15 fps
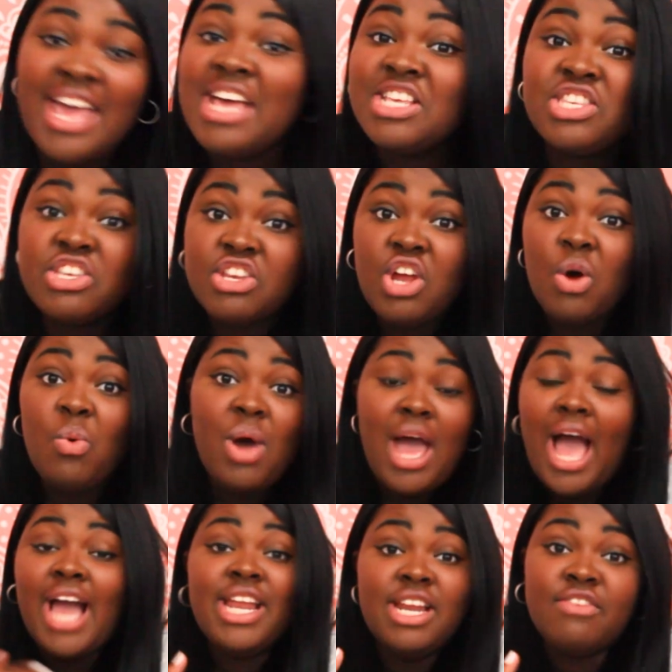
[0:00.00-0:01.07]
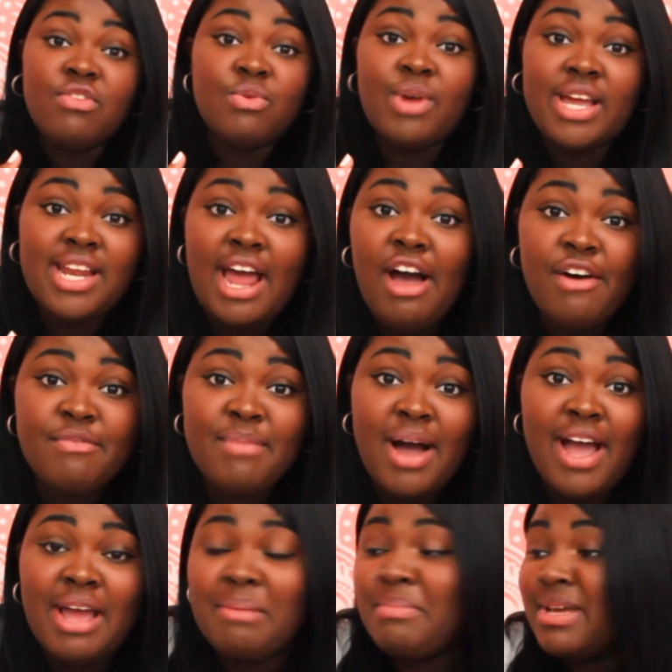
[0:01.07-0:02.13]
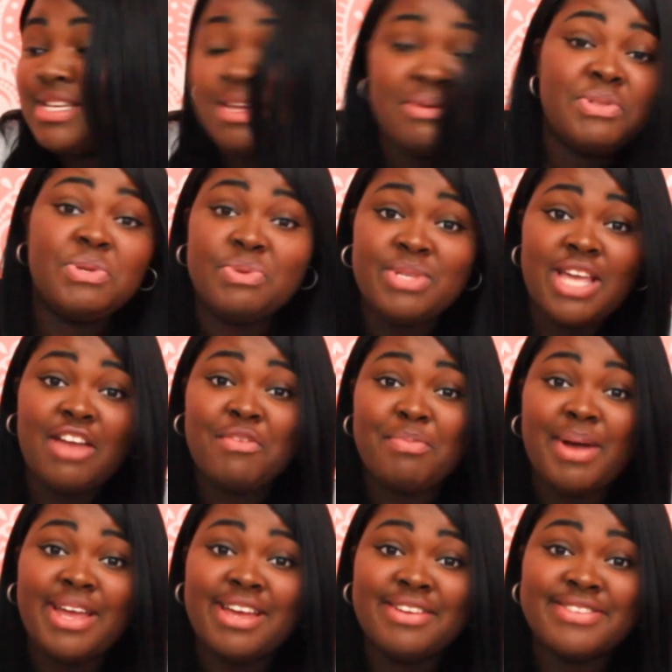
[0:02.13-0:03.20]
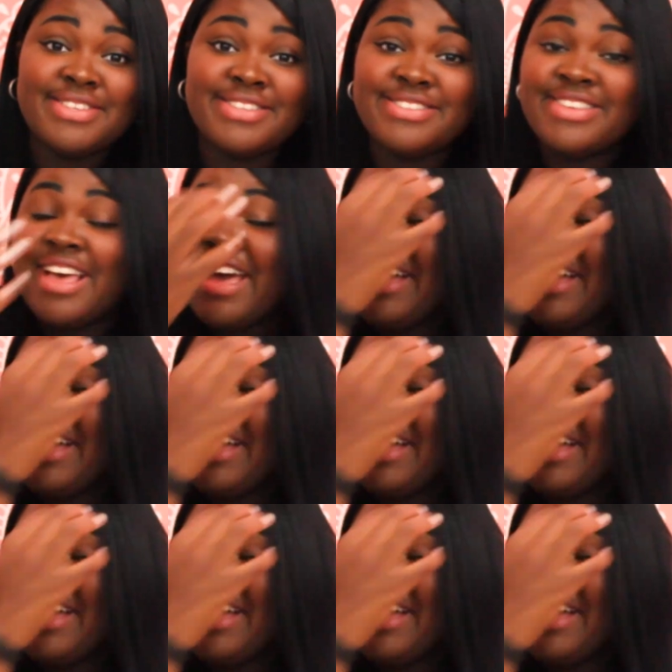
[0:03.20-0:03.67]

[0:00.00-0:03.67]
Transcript: So you know what? I never ran out of mine because I was using everybody else's.